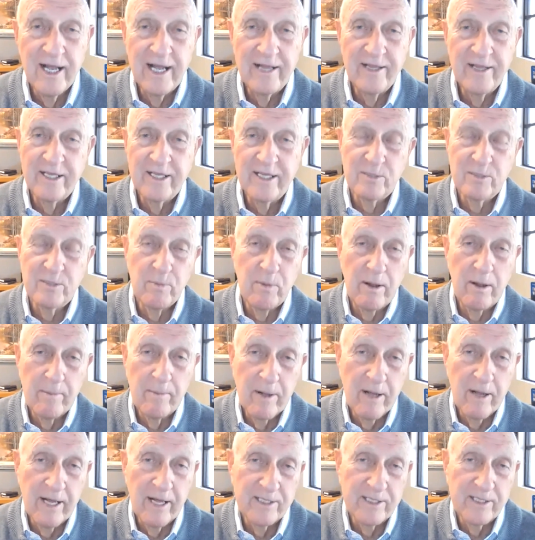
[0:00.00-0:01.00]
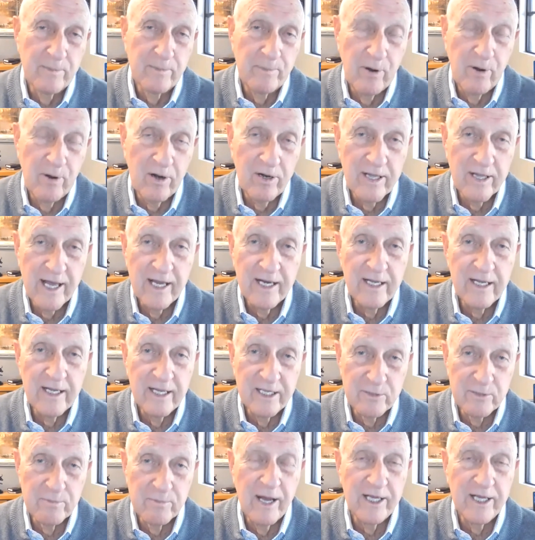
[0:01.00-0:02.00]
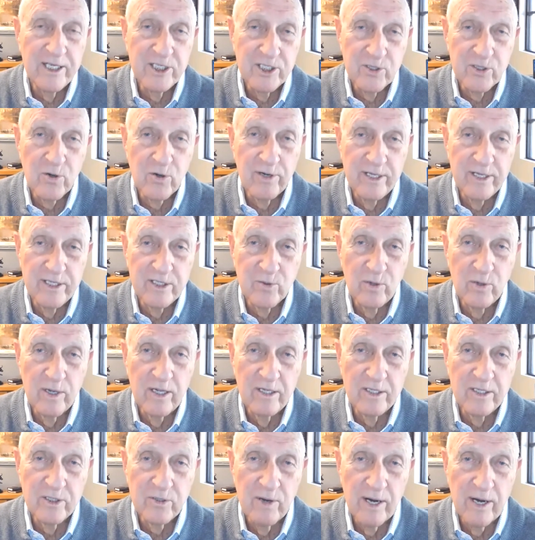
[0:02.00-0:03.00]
And then as a part of that, it's my story as well.